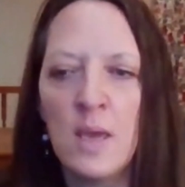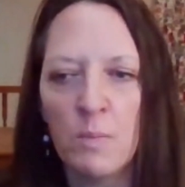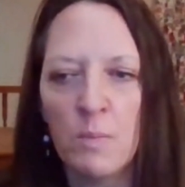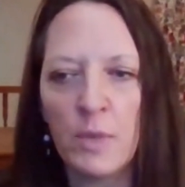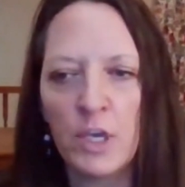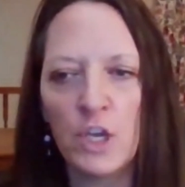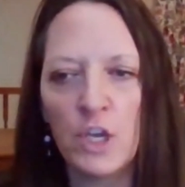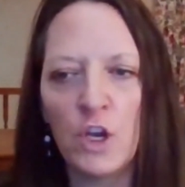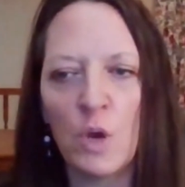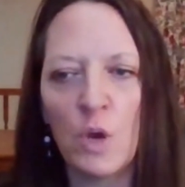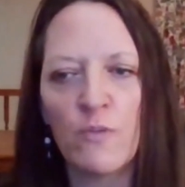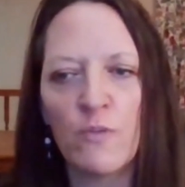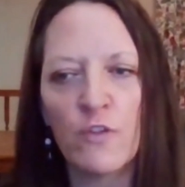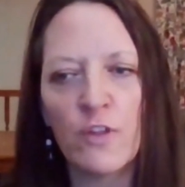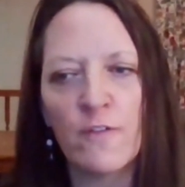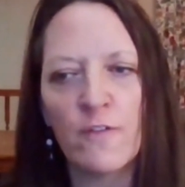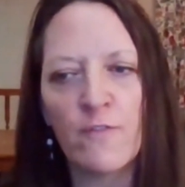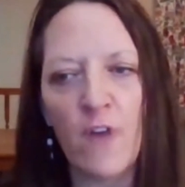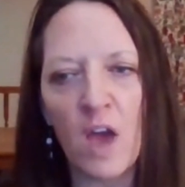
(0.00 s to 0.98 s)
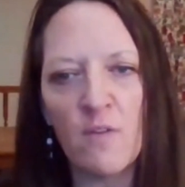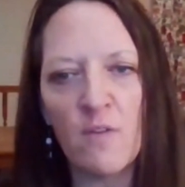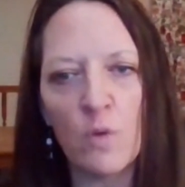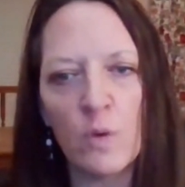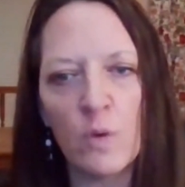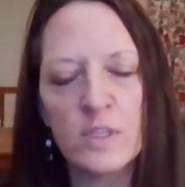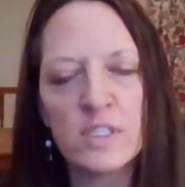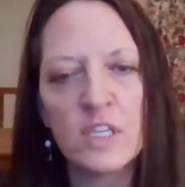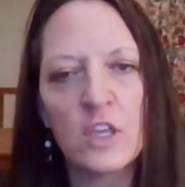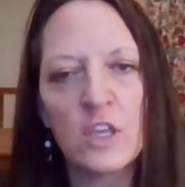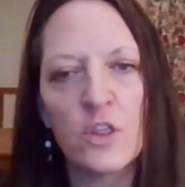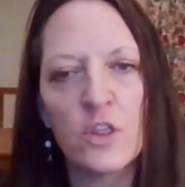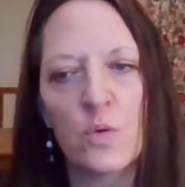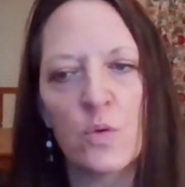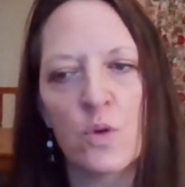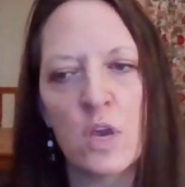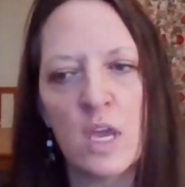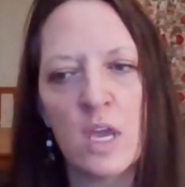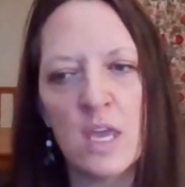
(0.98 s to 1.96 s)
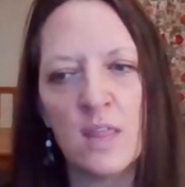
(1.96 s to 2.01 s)
But for the
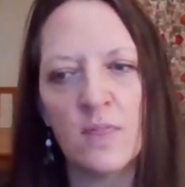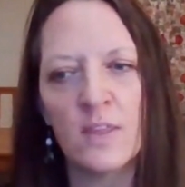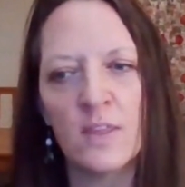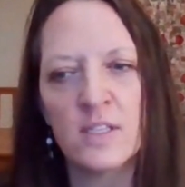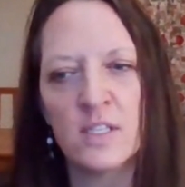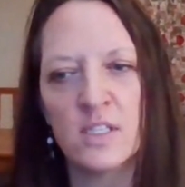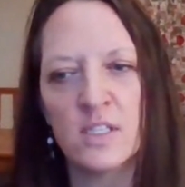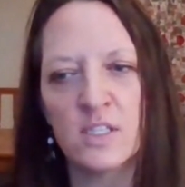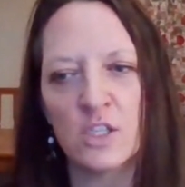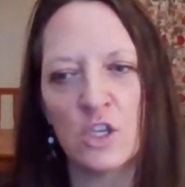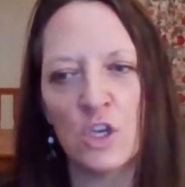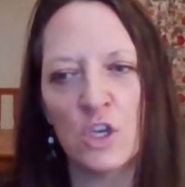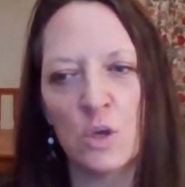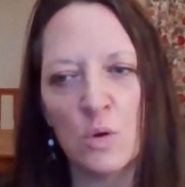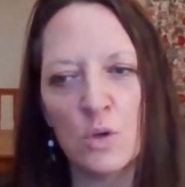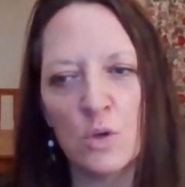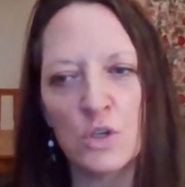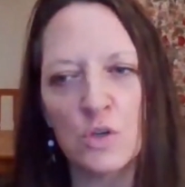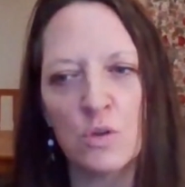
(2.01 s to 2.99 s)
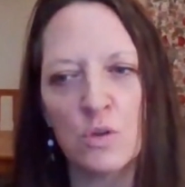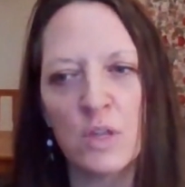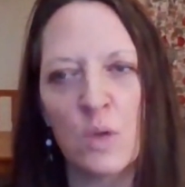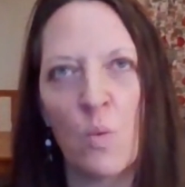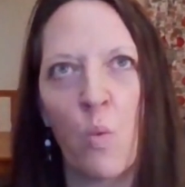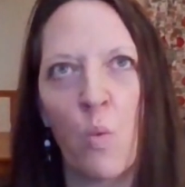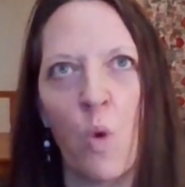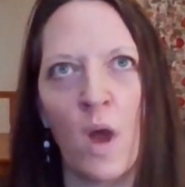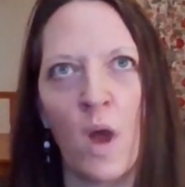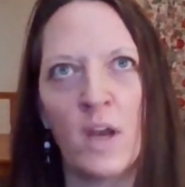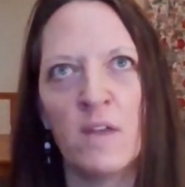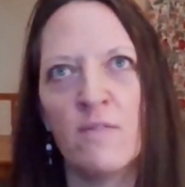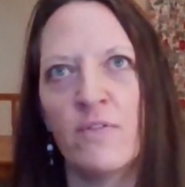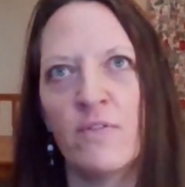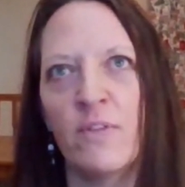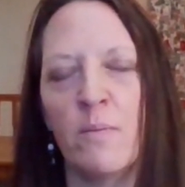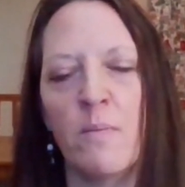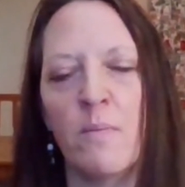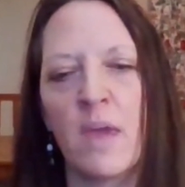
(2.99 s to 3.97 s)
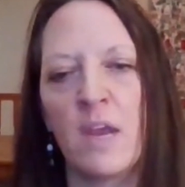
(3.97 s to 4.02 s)
501c3, this is usually one of
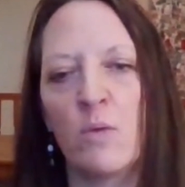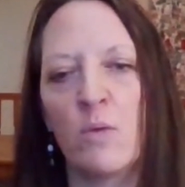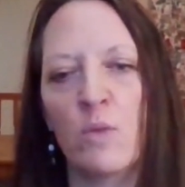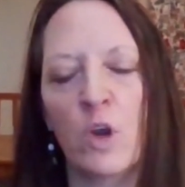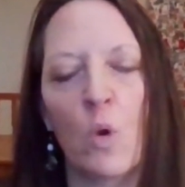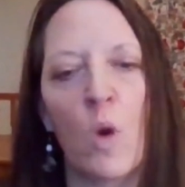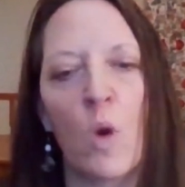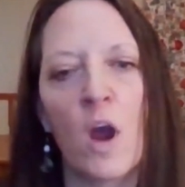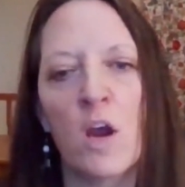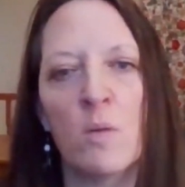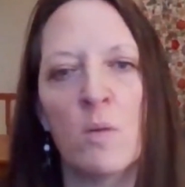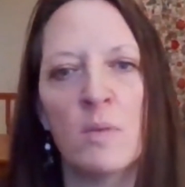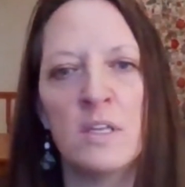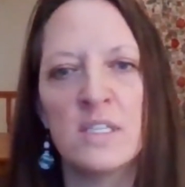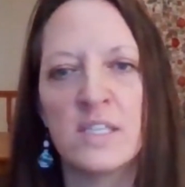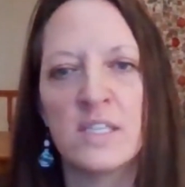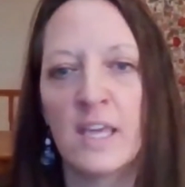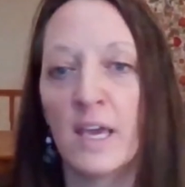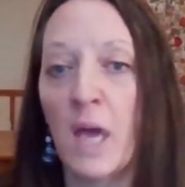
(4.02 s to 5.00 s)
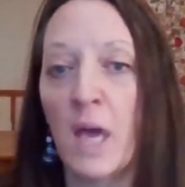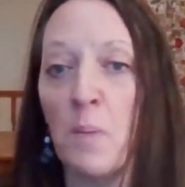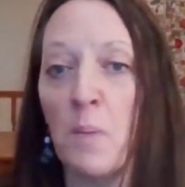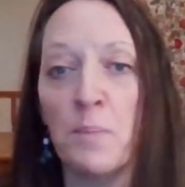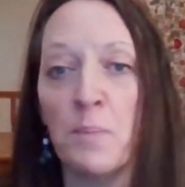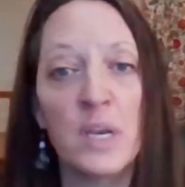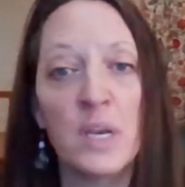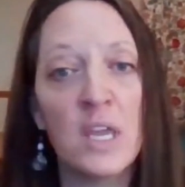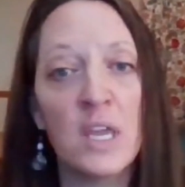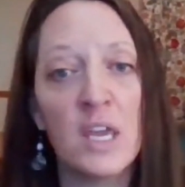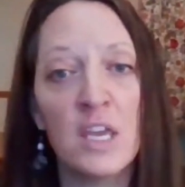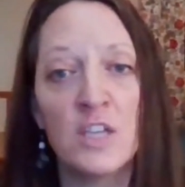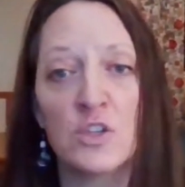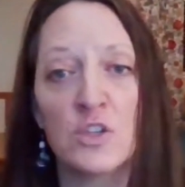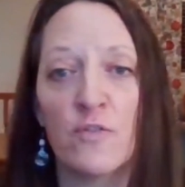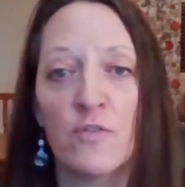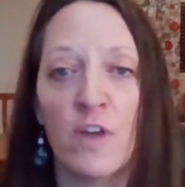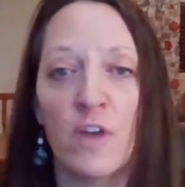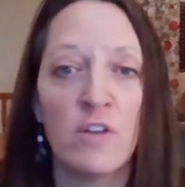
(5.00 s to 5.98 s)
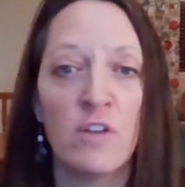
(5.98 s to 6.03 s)
the main requirements that companies or
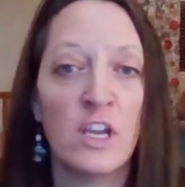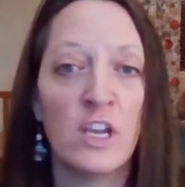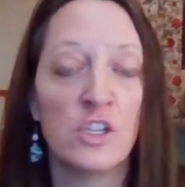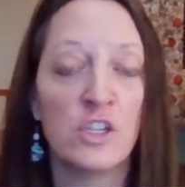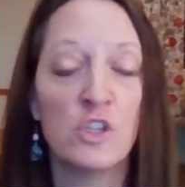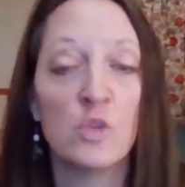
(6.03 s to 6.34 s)
foundations